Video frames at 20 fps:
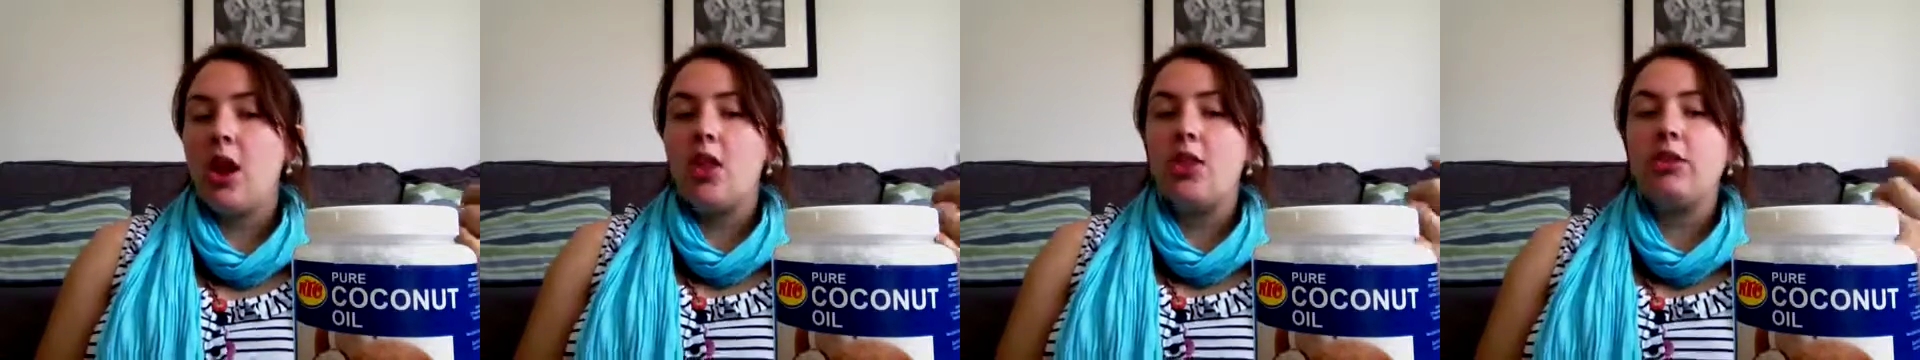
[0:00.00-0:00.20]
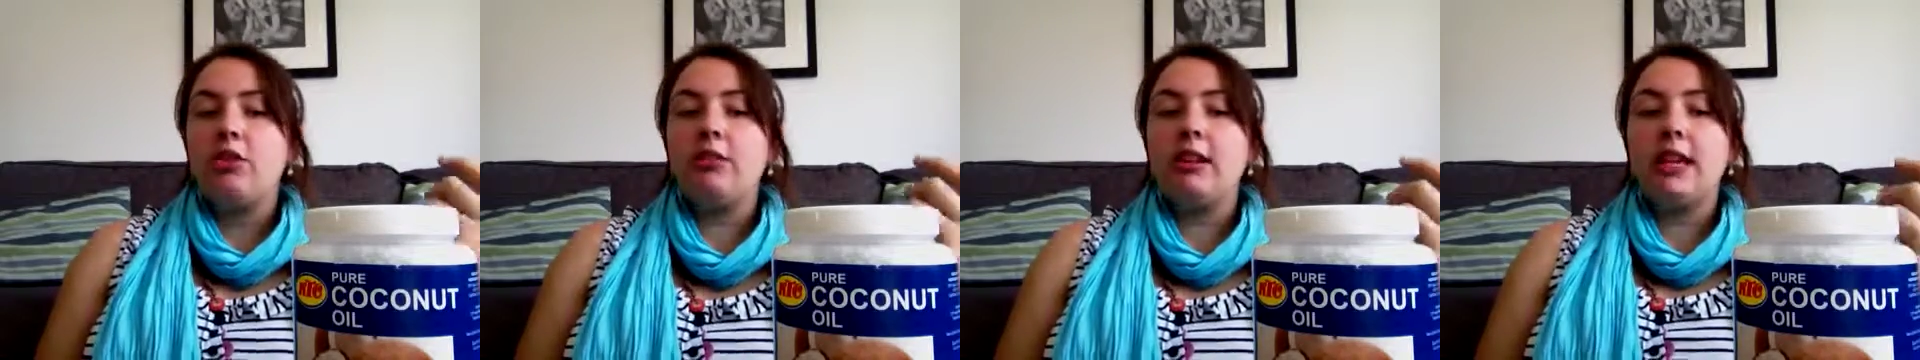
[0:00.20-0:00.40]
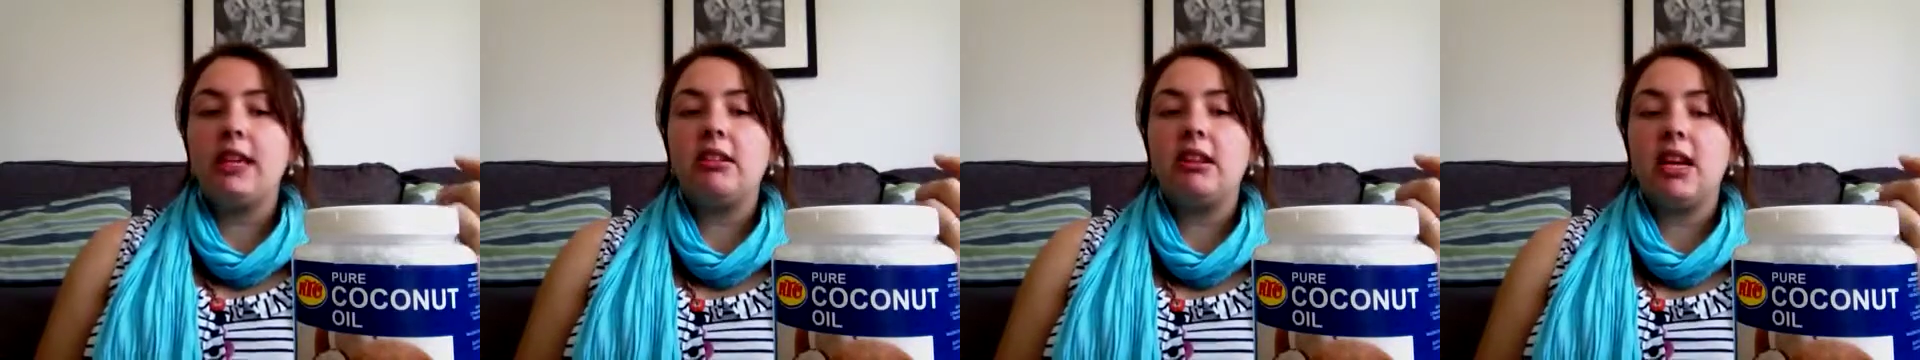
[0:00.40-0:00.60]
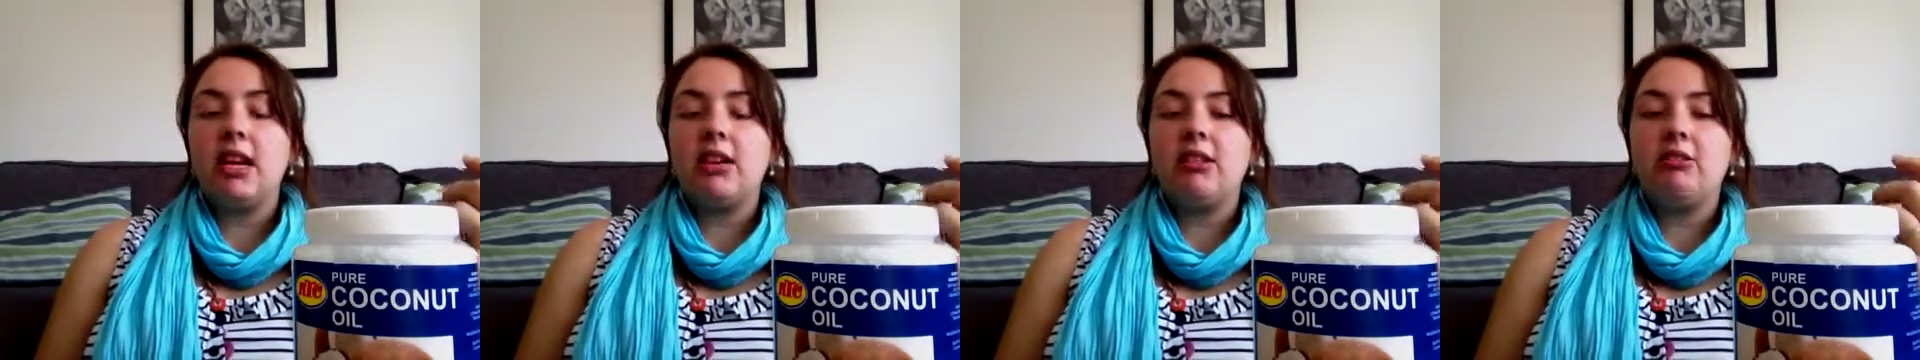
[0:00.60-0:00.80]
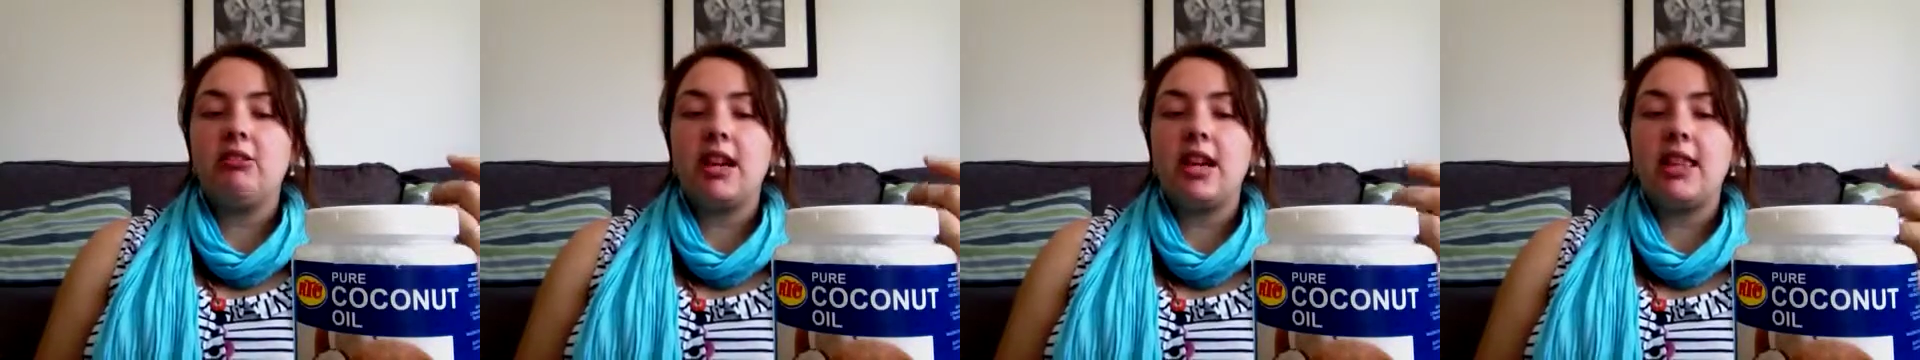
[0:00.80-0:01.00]
The really
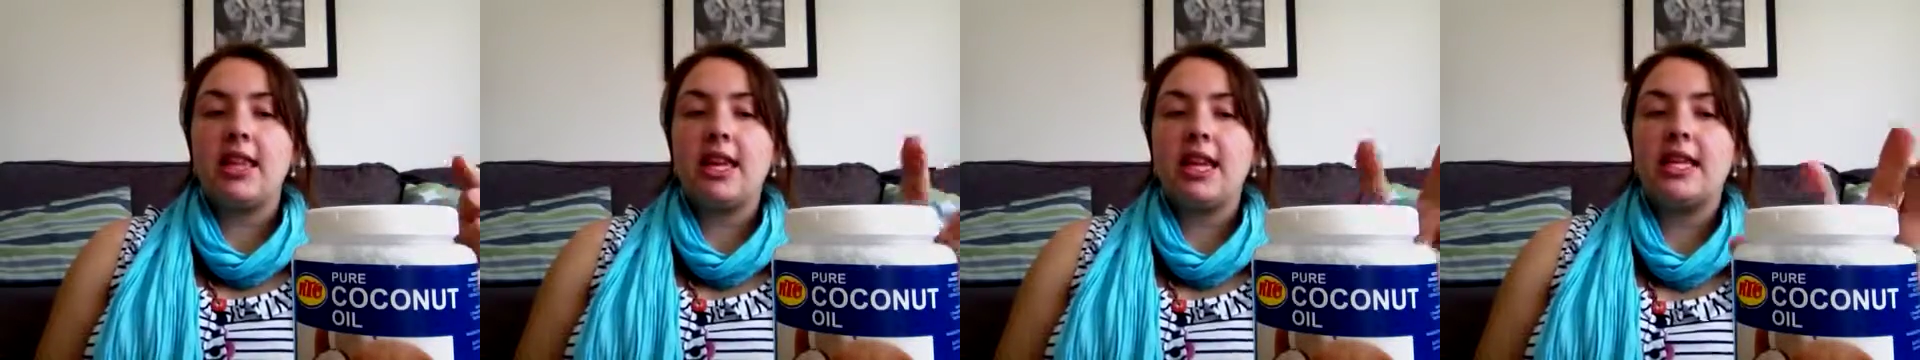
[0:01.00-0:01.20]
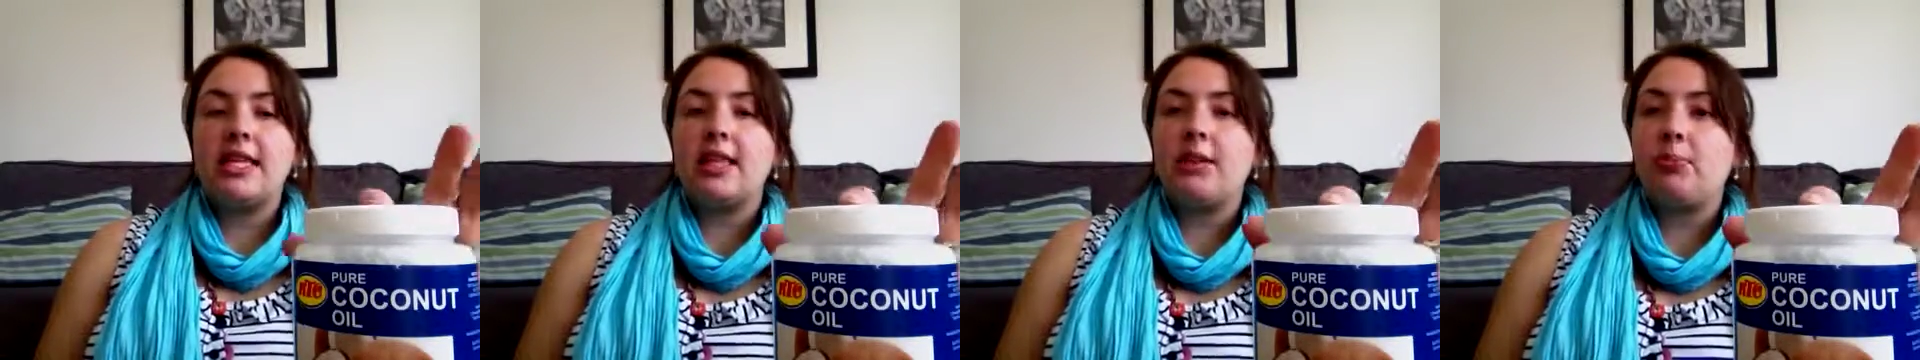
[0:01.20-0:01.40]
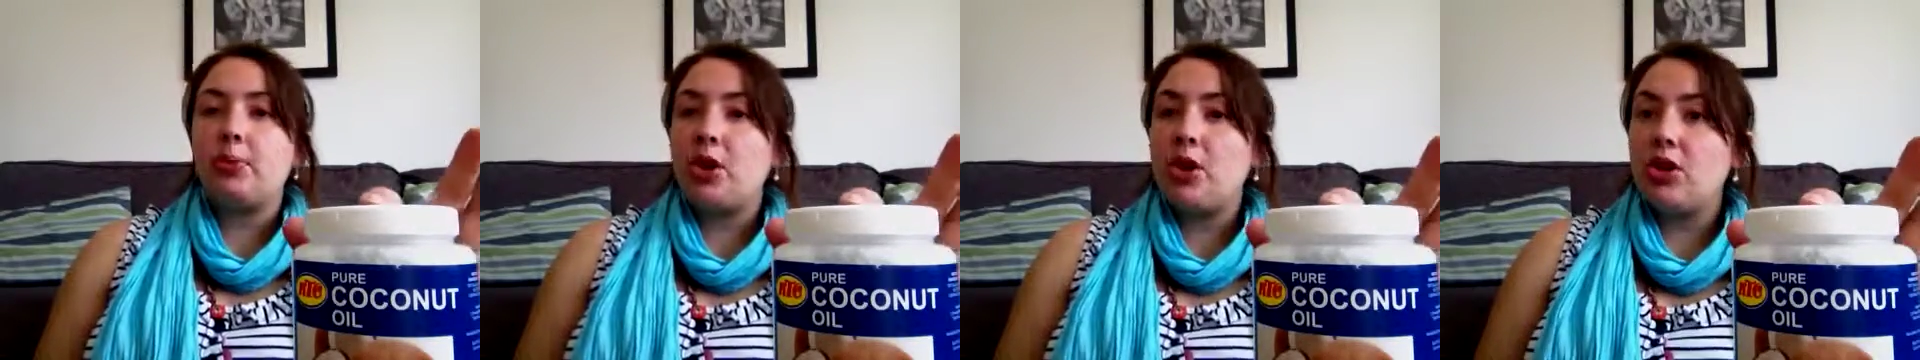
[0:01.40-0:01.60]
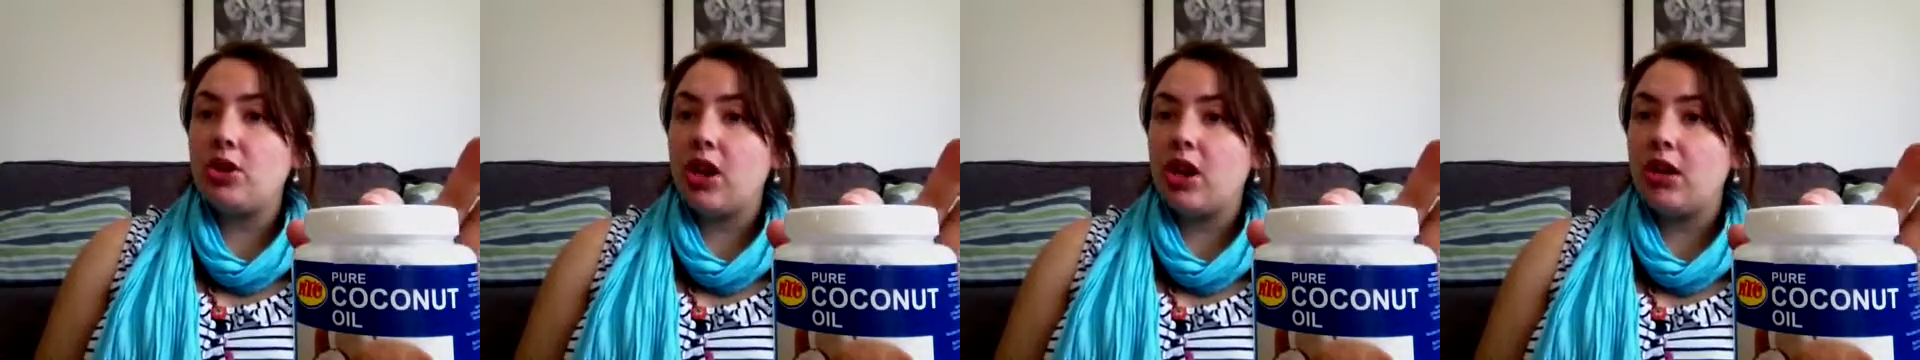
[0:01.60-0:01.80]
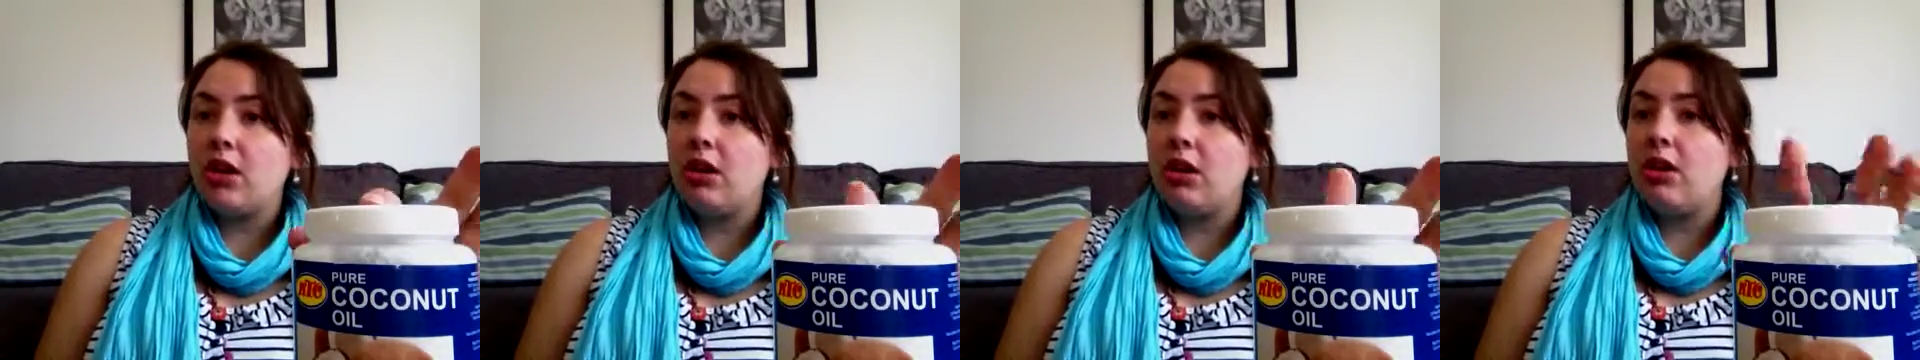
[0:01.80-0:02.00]
great thing is it's pure
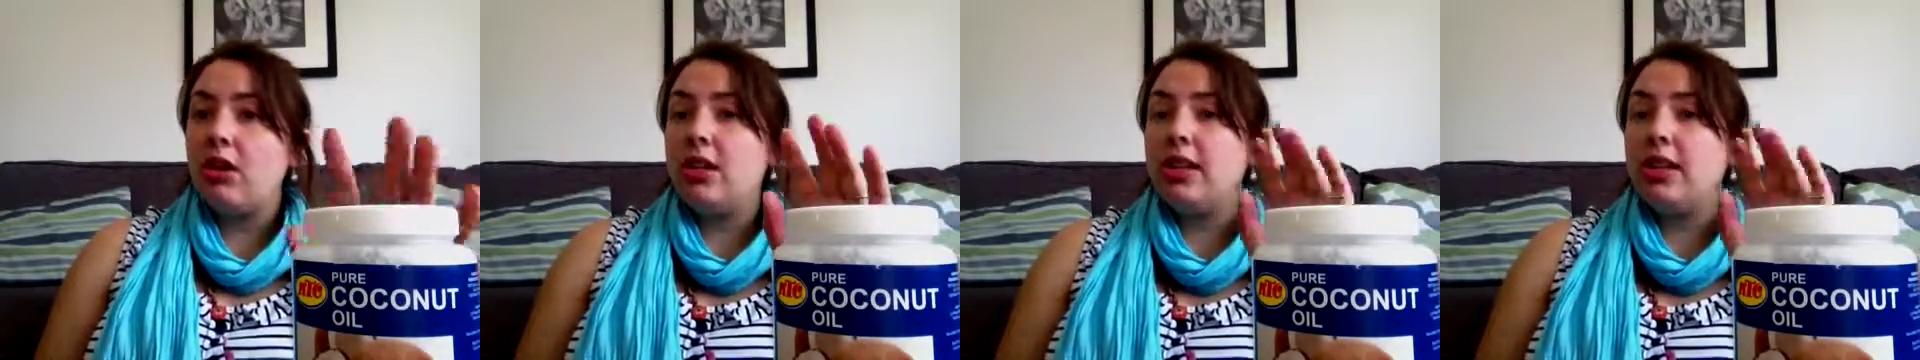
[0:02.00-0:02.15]
coconut oil.